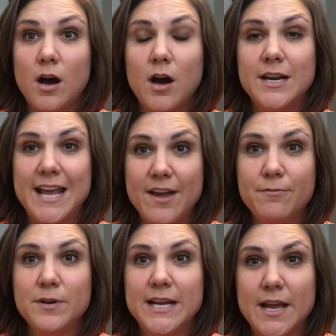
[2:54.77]
On
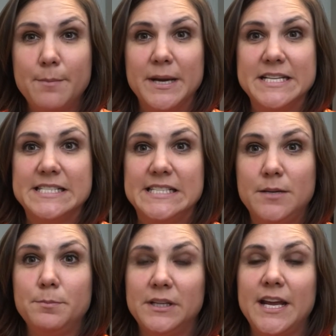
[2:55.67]
every
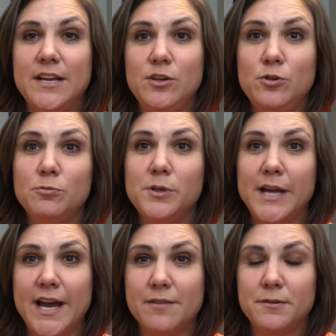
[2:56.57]
MIC plate, you will
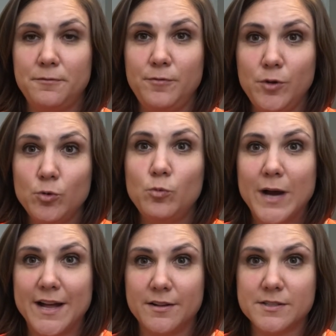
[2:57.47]
have a few
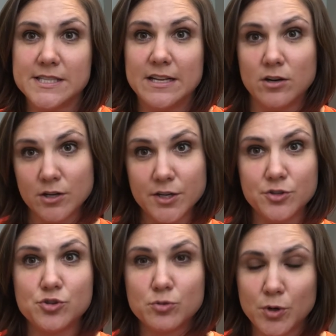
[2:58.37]
wells that are
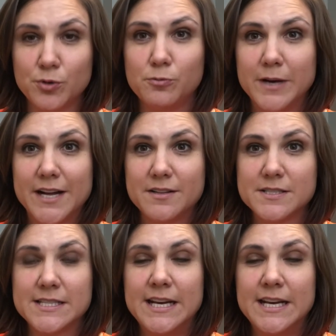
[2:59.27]
control wells.